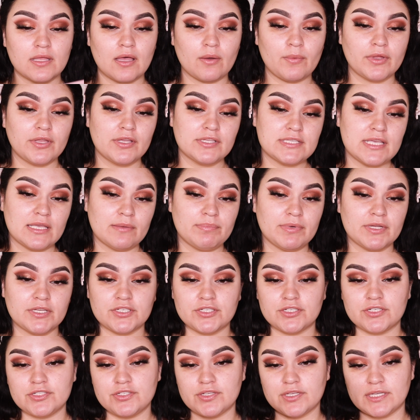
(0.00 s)
that when you take
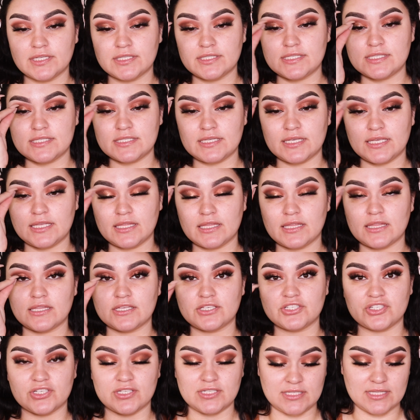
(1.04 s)
pictures you can see
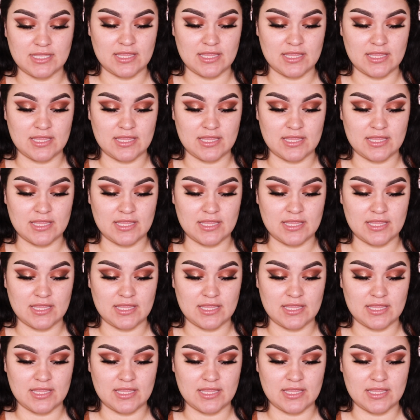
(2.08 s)
just